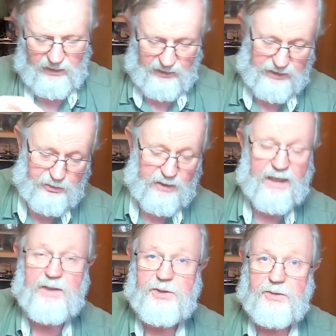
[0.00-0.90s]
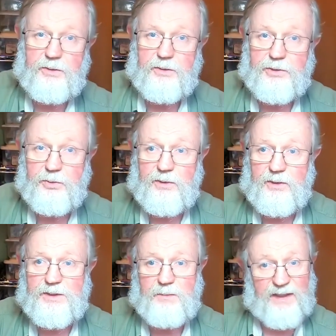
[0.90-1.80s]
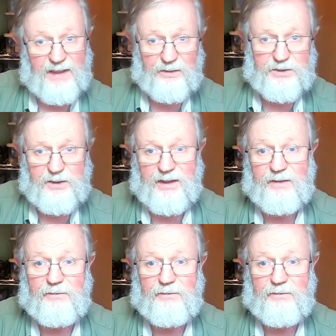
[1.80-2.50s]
This one has too. This one has been outside